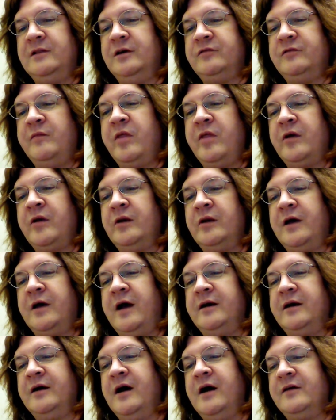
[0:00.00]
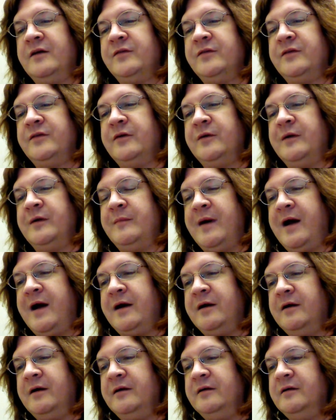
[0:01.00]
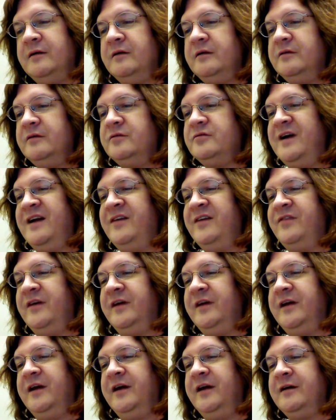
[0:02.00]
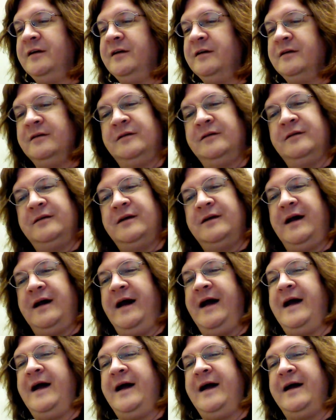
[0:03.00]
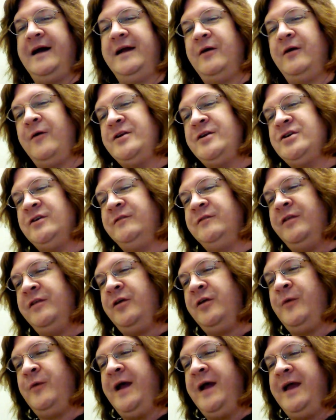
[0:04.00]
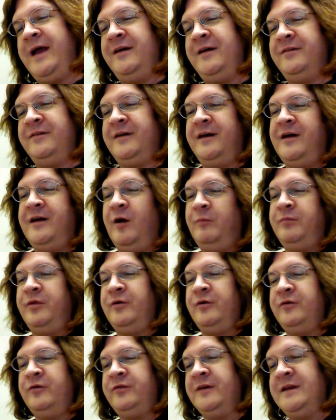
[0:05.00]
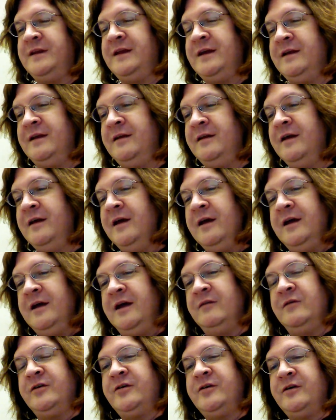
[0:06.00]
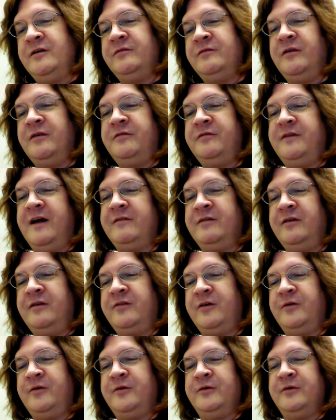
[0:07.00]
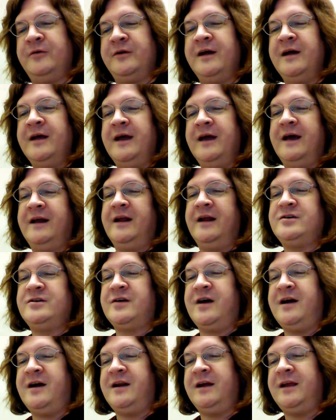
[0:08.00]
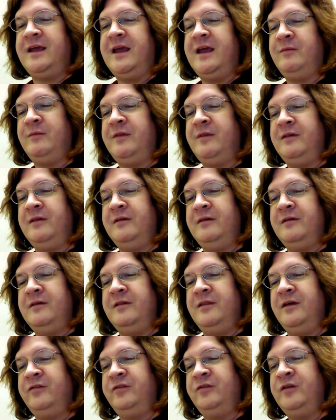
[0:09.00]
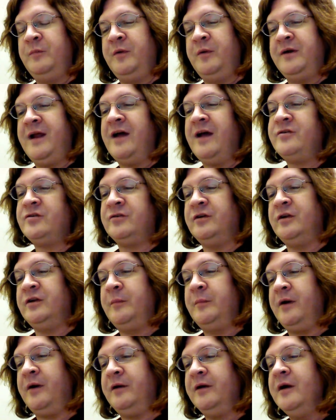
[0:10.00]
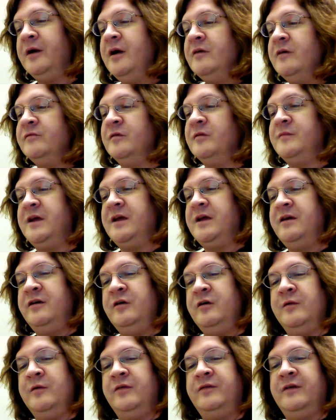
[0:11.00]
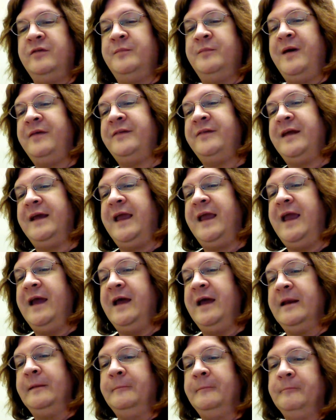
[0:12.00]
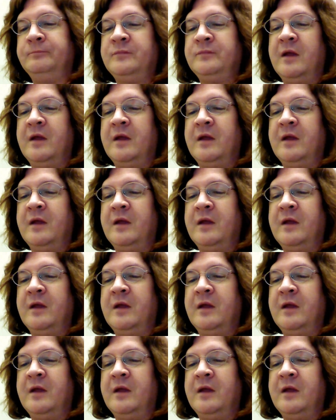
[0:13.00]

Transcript: I looked from the little guy to Gonzo and back. Transit King. I watch over the ways, I help those in need in return for favors owed, and I try to keep the supernatural apart from ye humans as best I can.